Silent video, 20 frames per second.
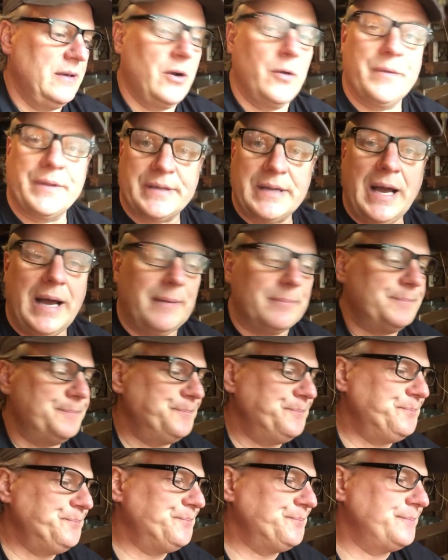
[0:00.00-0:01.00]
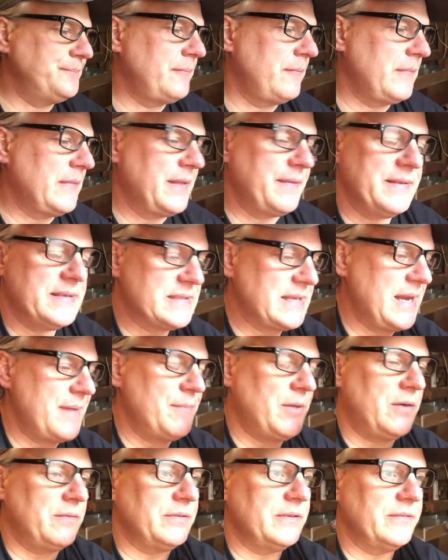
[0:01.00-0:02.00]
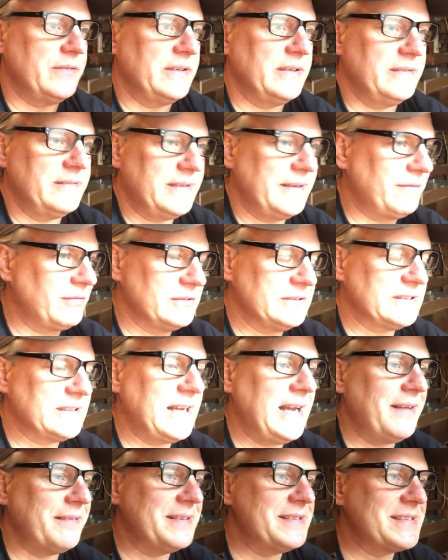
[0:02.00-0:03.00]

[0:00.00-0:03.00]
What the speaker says: top. This came off of a different Scout.